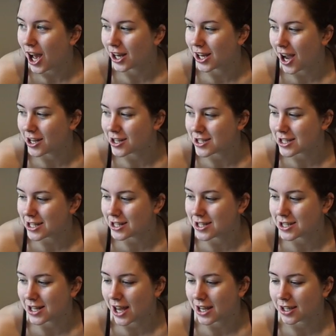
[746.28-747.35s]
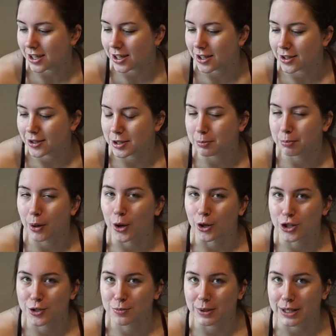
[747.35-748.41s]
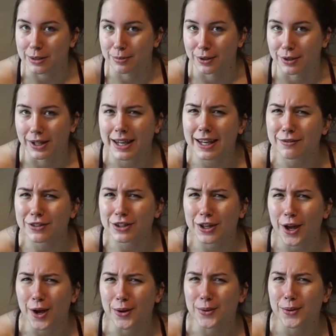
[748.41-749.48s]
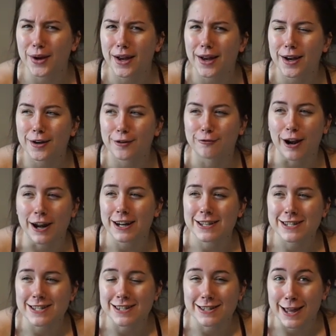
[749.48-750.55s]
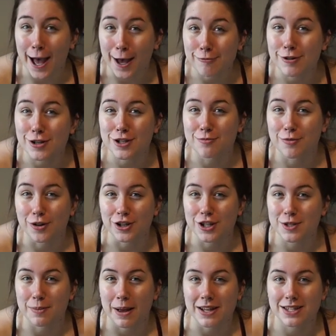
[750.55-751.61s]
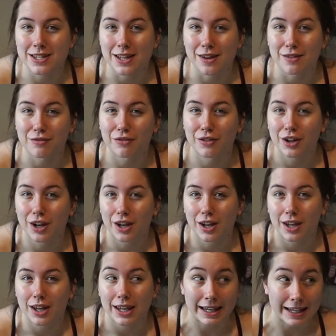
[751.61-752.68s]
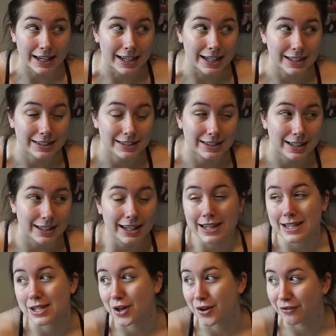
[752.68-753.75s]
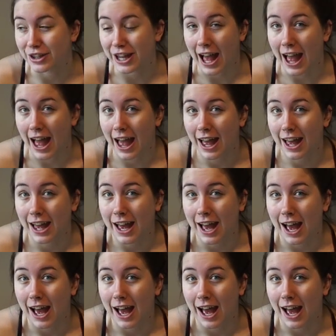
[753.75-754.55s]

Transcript: are kind of seen as like the posh people, even though rent isn't that much more expensive here than it is over there.